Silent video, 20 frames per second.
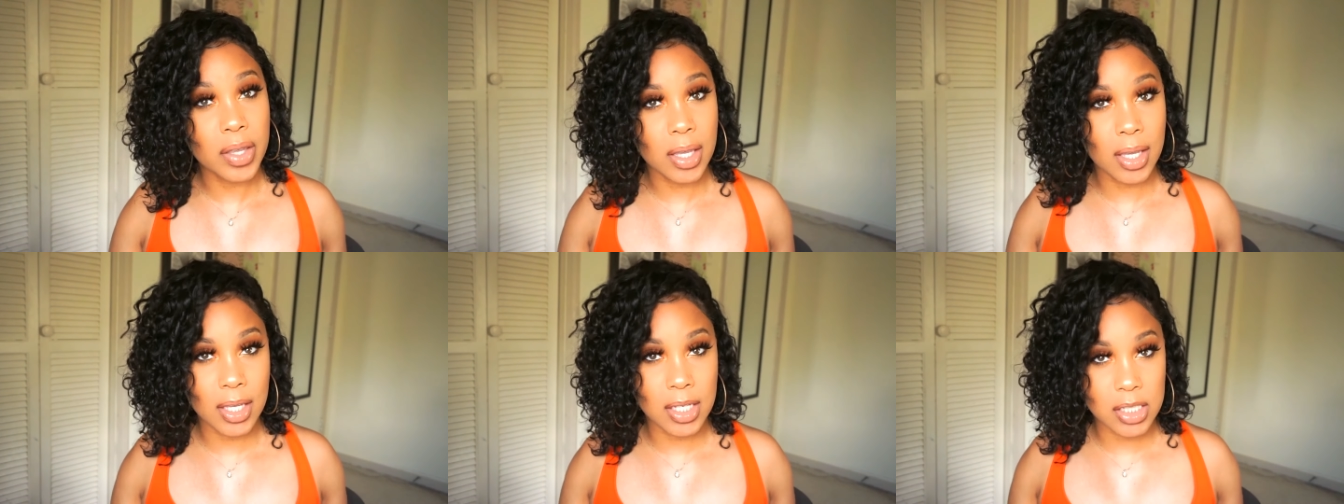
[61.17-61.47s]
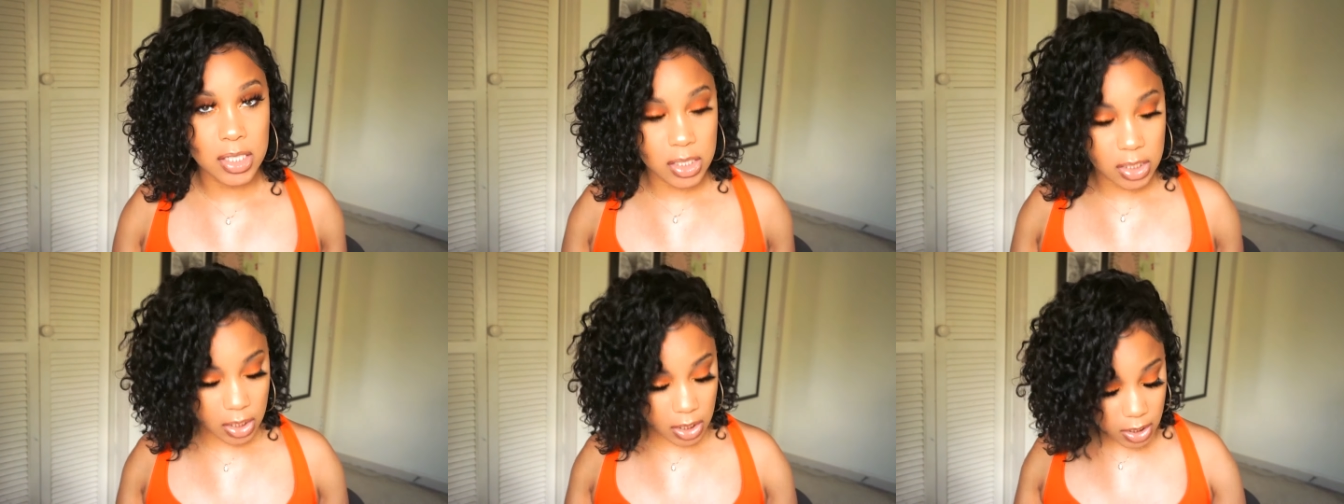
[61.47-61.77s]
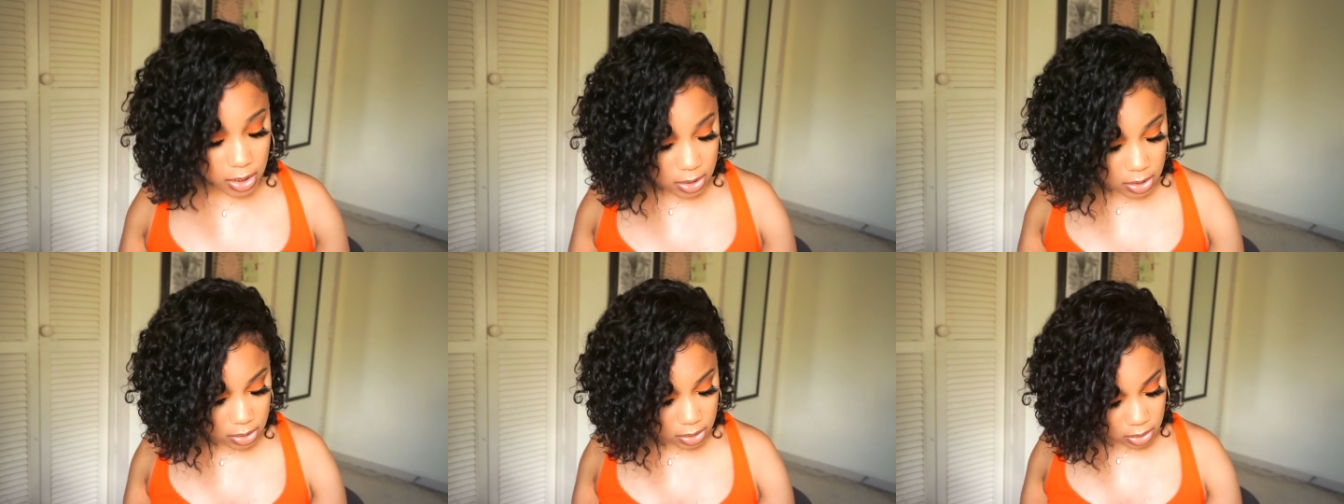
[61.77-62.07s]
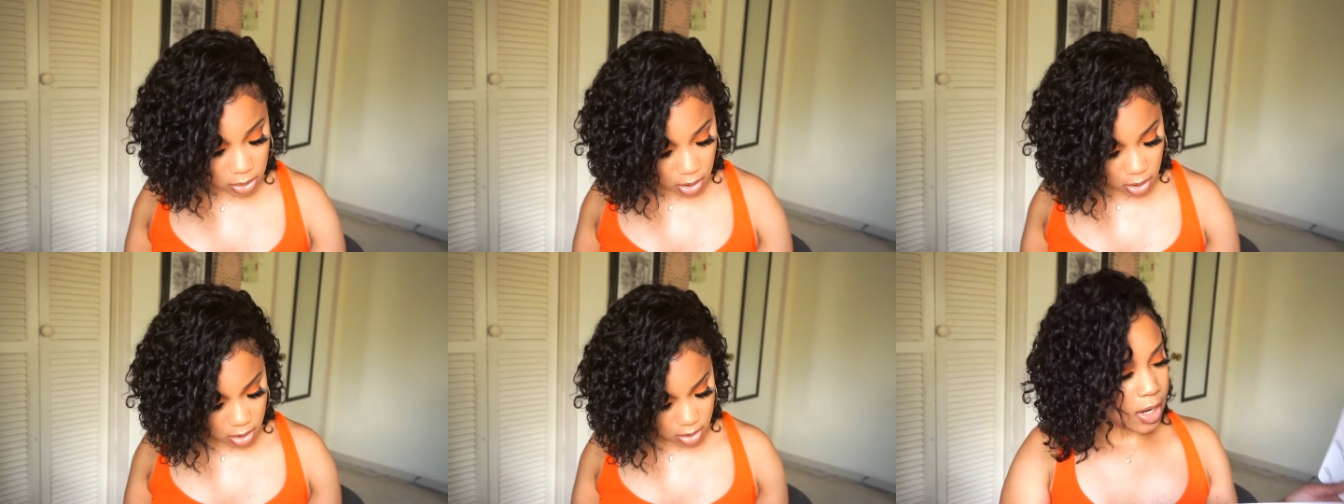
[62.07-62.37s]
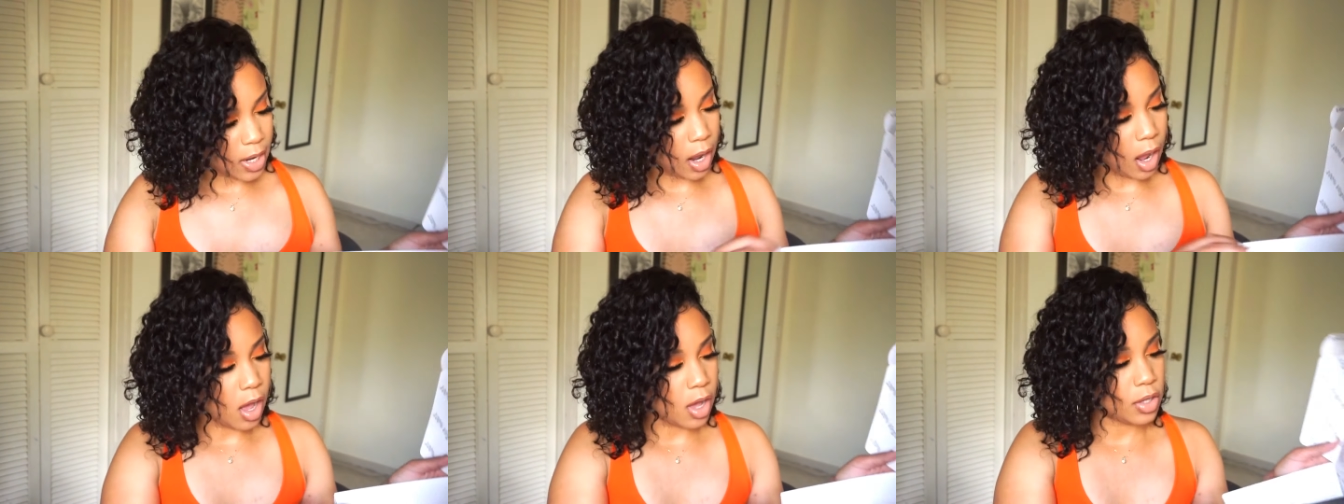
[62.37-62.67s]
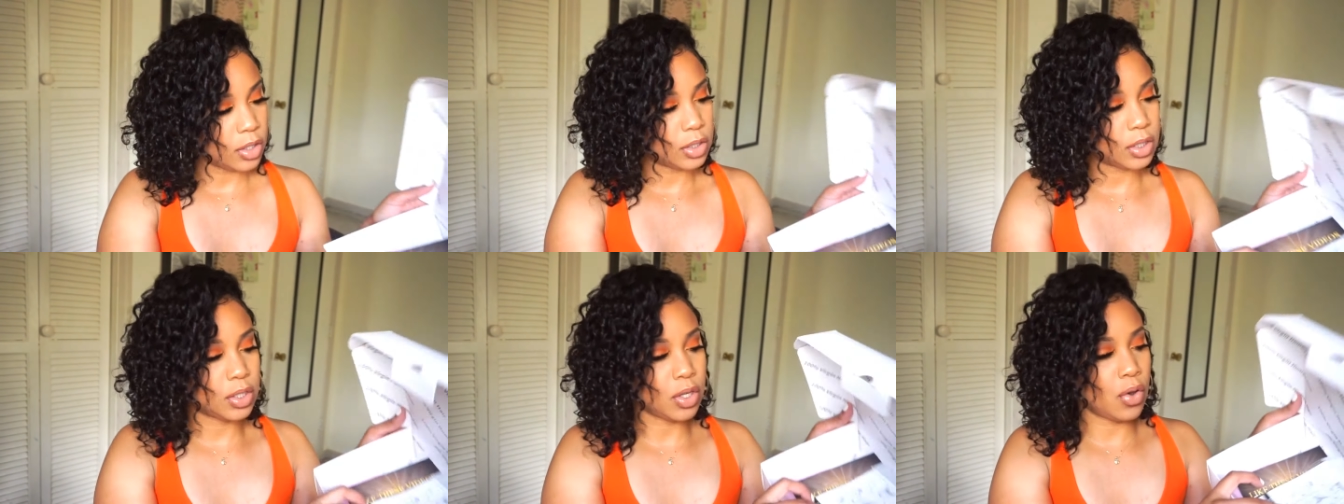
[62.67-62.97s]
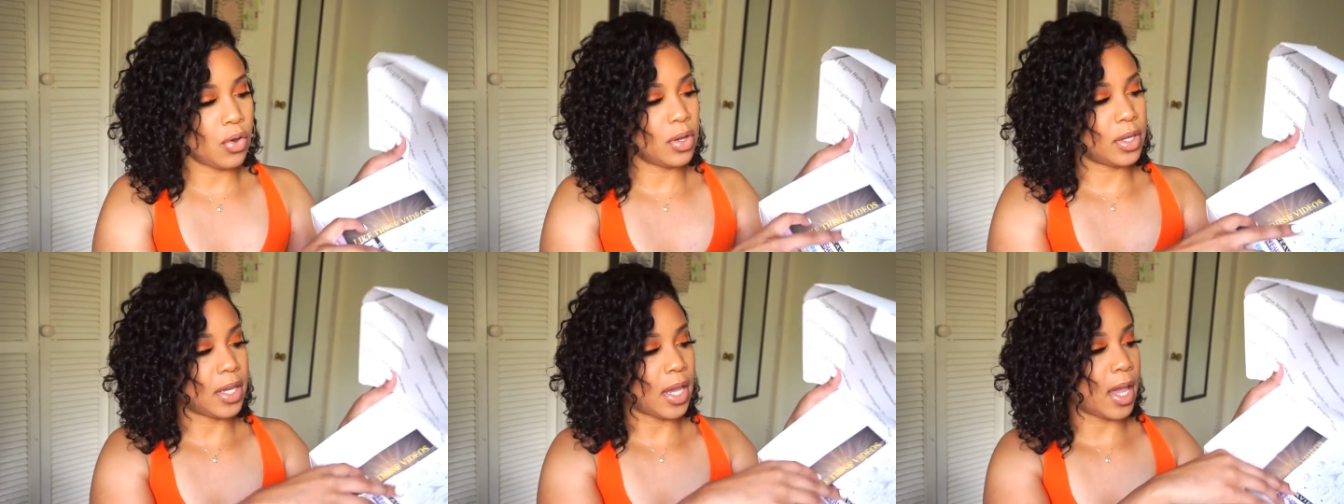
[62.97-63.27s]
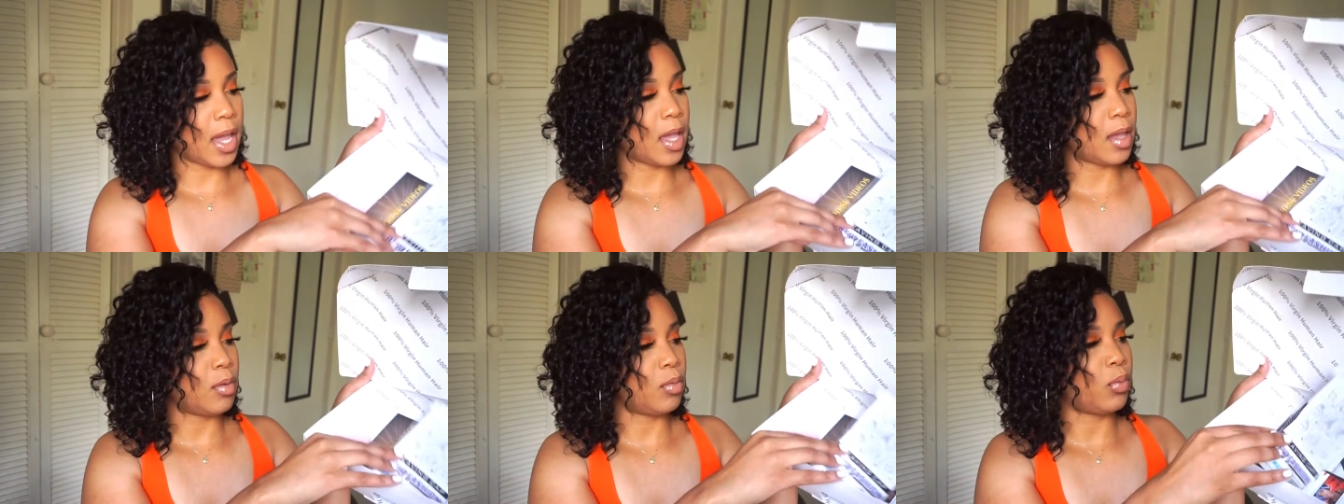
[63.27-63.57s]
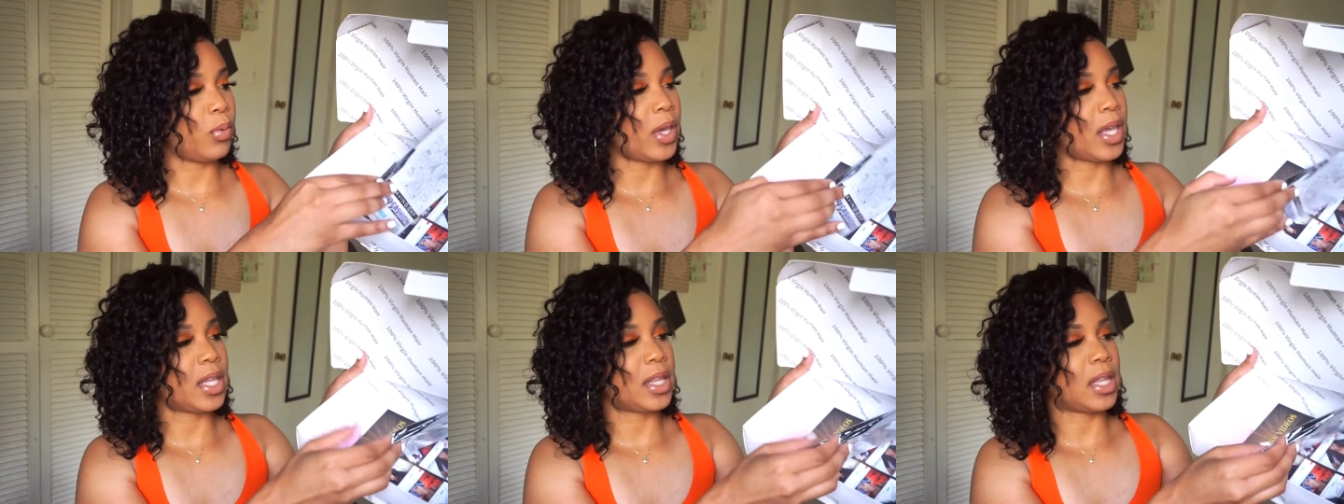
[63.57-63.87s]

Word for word: inches. It also came with